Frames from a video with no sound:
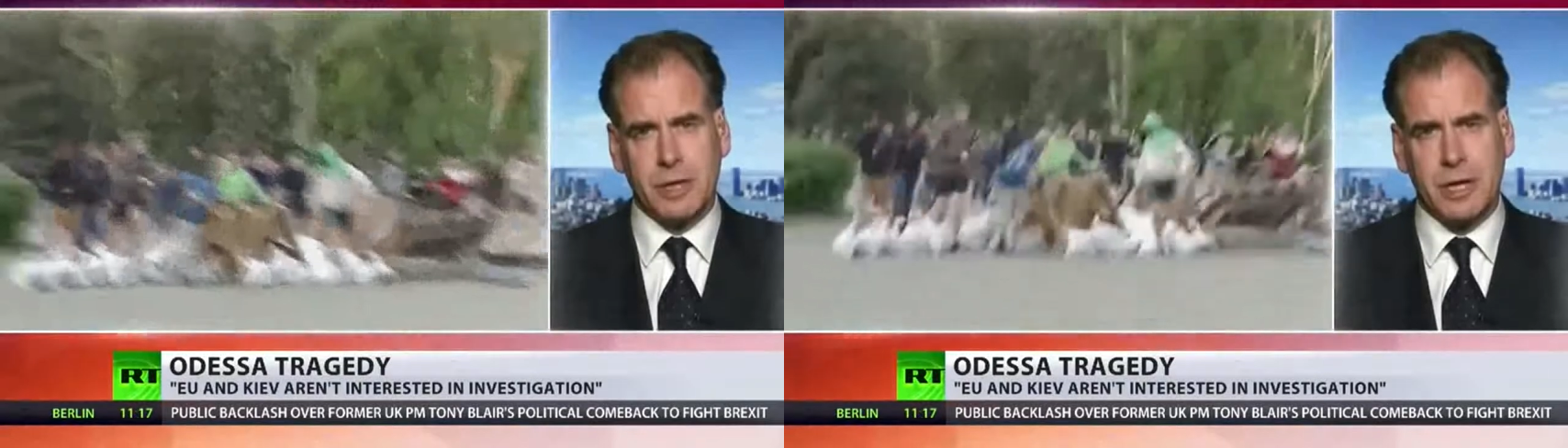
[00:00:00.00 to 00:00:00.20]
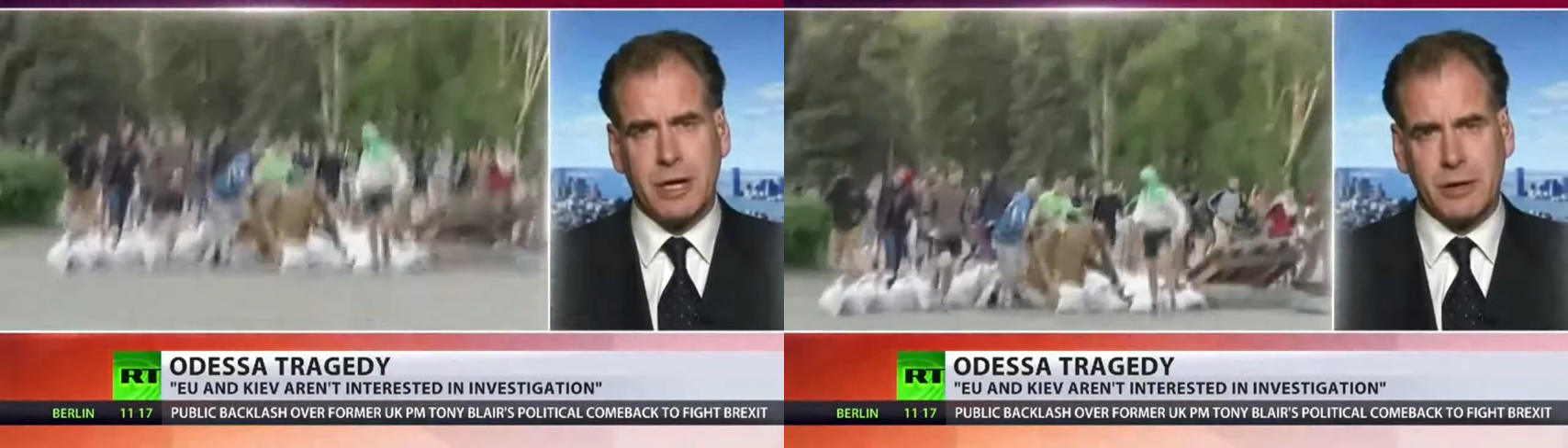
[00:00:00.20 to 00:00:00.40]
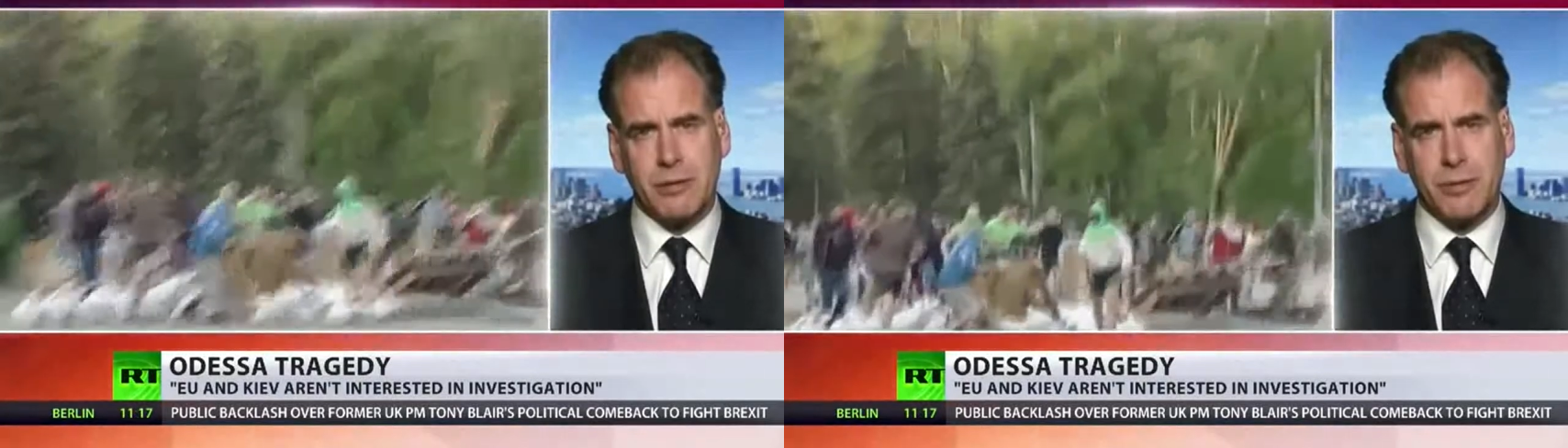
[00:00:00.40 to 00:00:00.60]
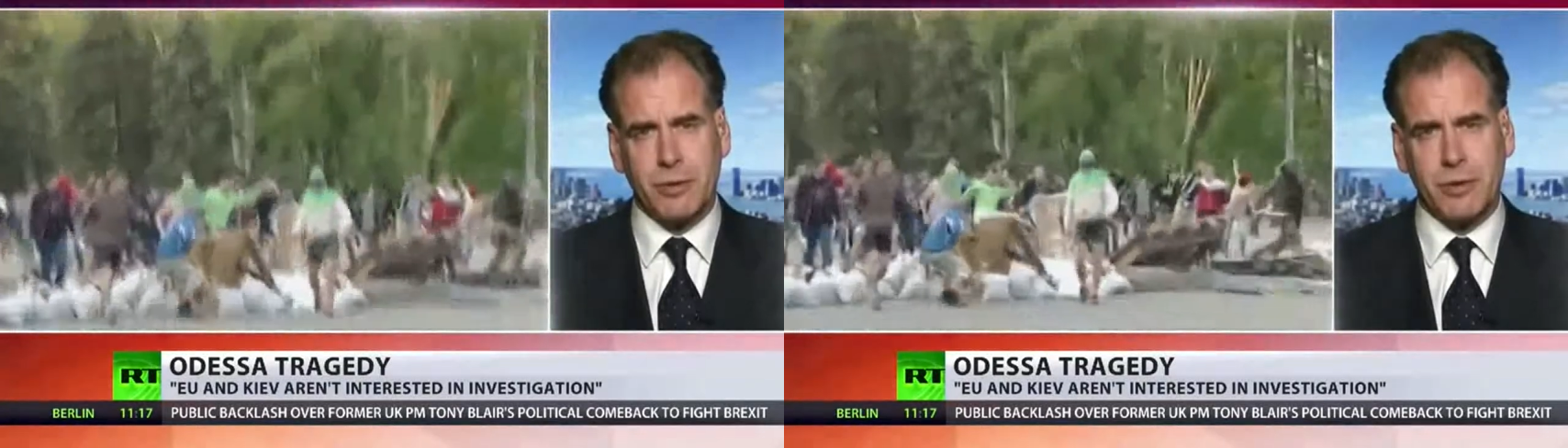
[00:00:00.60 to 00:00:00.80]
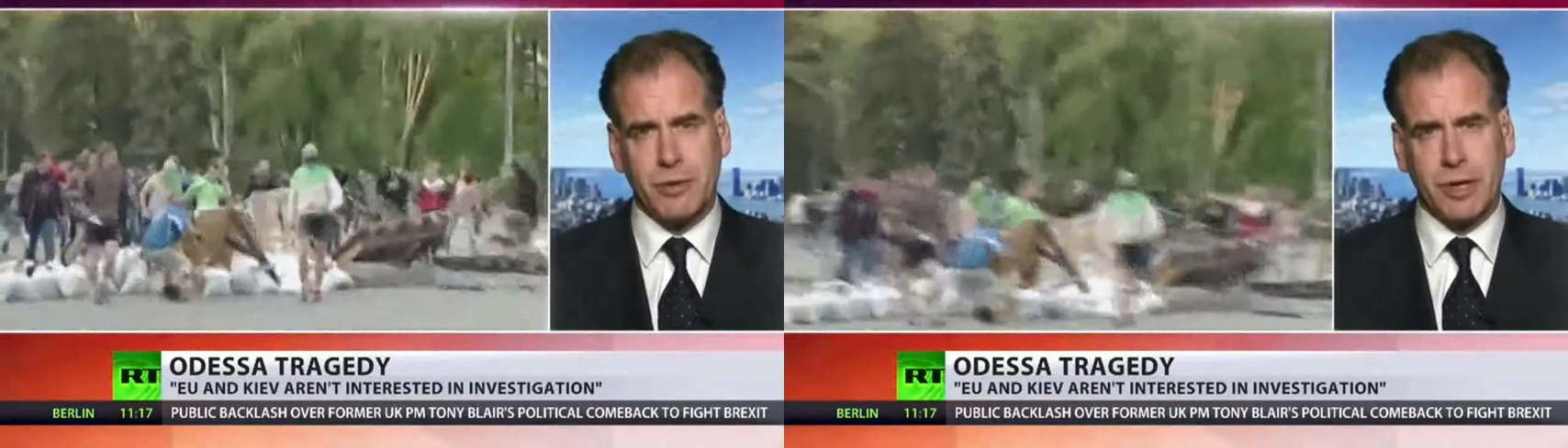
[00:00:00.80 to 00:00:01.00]
accounted
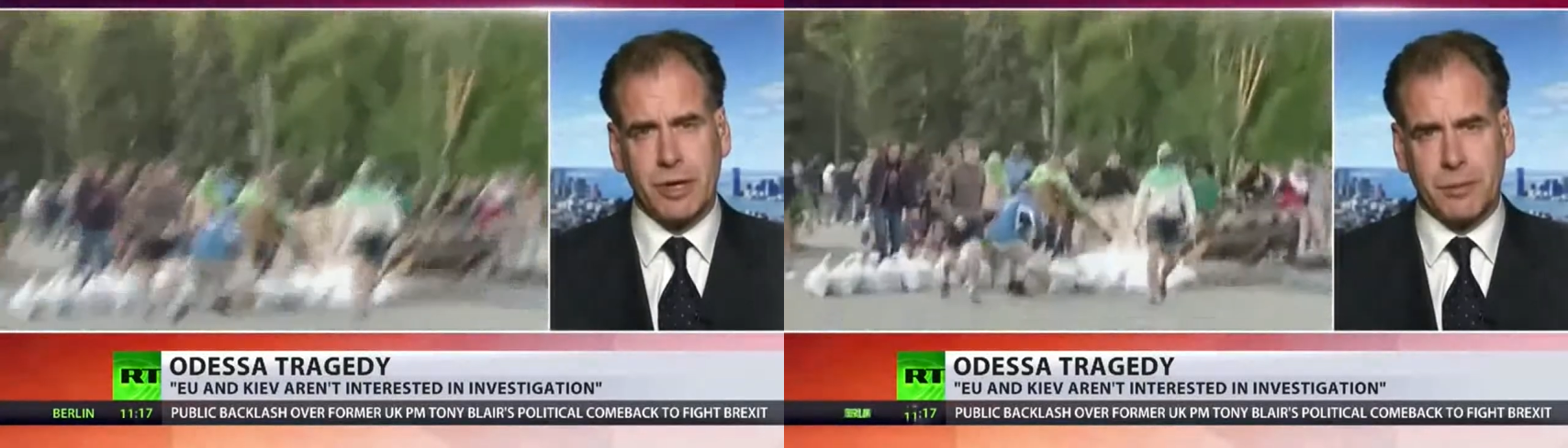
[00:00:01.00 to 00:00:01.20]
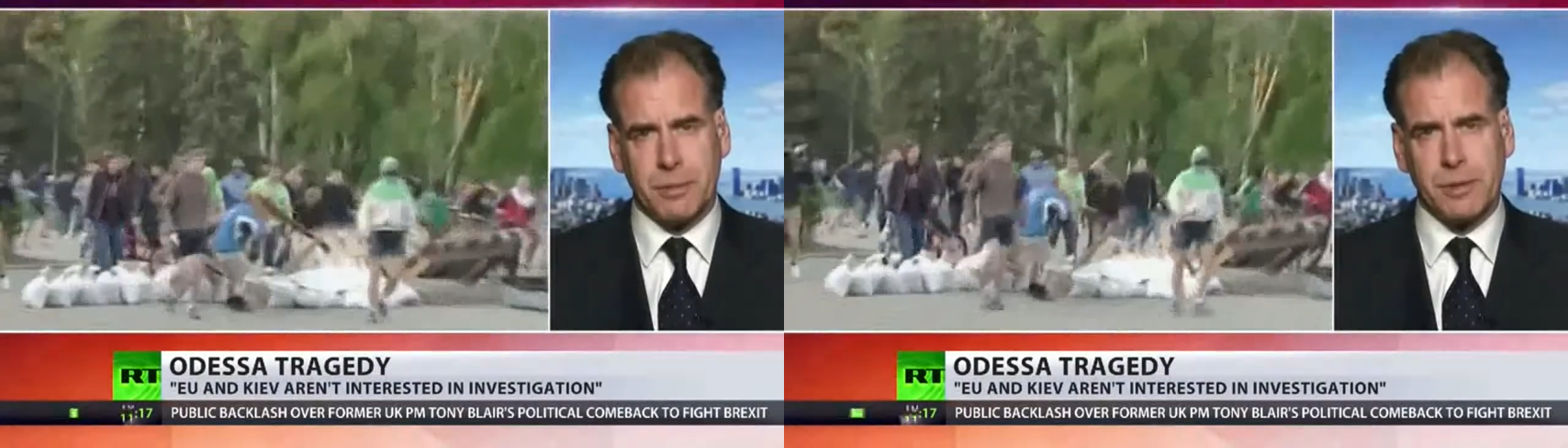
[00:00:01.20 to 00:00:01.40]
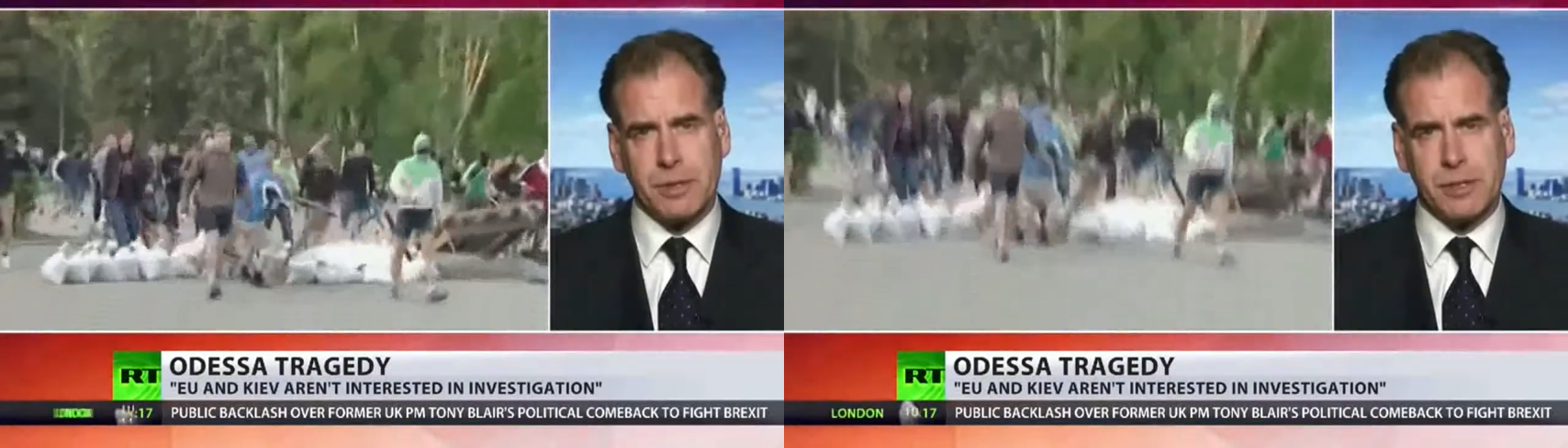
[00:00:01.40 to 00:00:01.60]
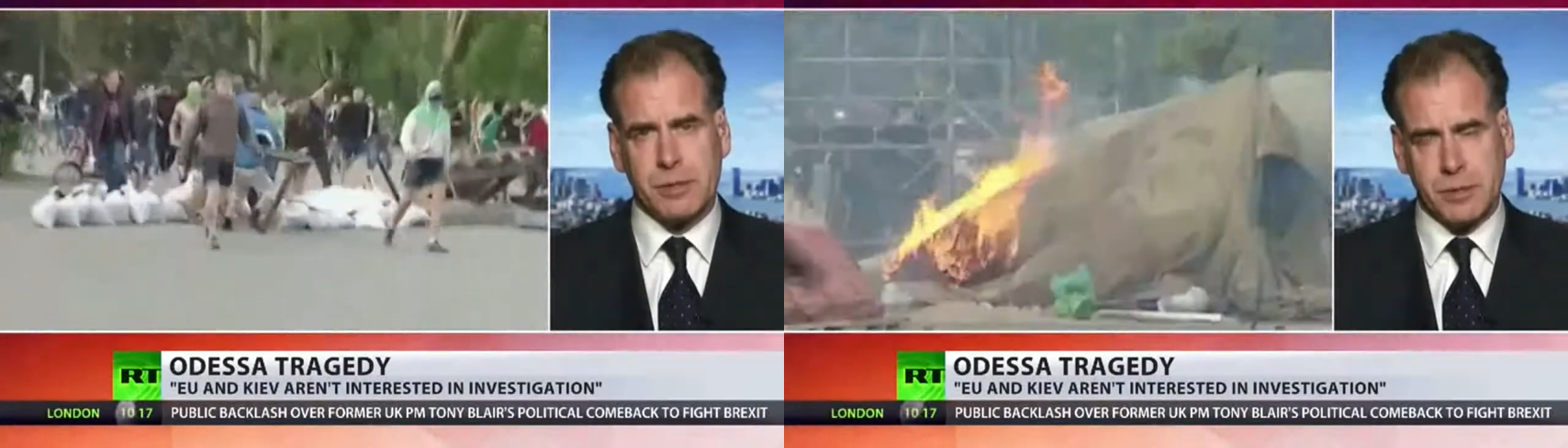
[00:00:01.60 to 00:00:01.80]
for, and the persons